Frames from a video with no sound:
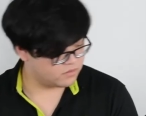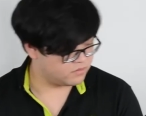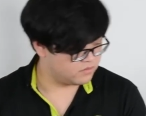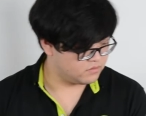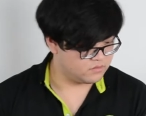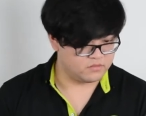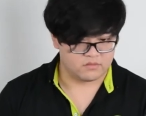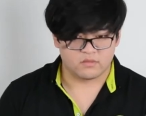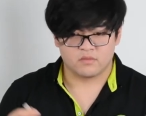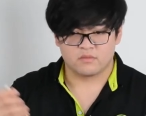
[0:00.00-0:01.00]

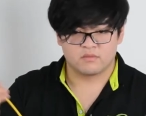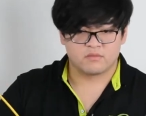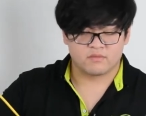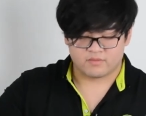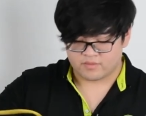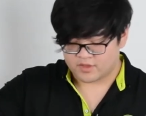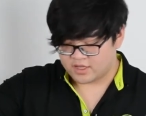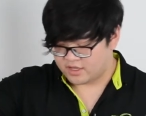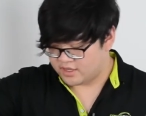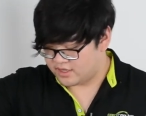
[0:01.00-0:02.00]

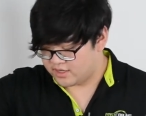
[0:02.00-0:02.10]
Nothing is said.